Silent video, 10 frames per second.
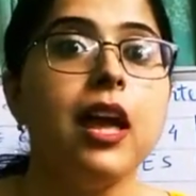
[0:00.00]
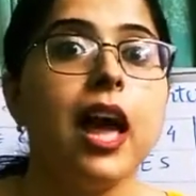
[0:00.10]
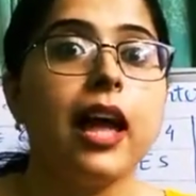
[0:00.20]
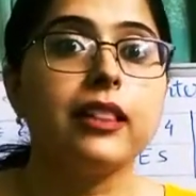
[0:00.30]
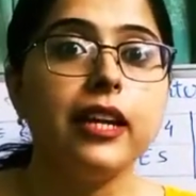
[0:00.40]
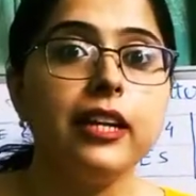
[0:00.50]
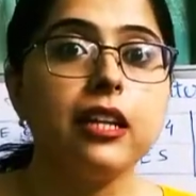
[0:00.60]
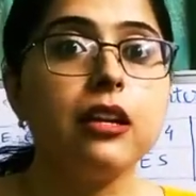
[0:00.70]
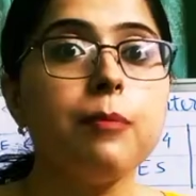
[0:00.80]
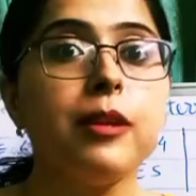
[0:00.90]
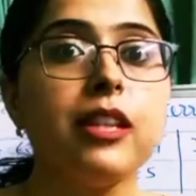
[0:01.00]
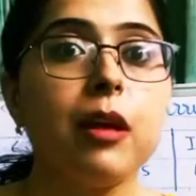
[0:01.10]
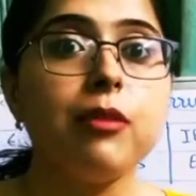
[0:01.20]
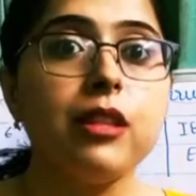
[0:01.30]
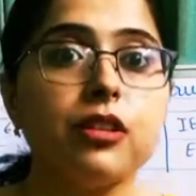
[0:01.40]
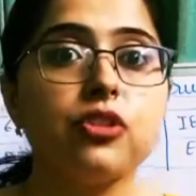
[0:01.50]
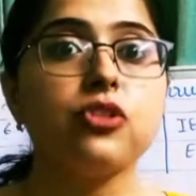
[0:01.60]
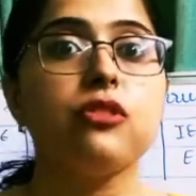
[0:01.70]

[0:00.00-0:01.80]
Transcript: and interrupt enable register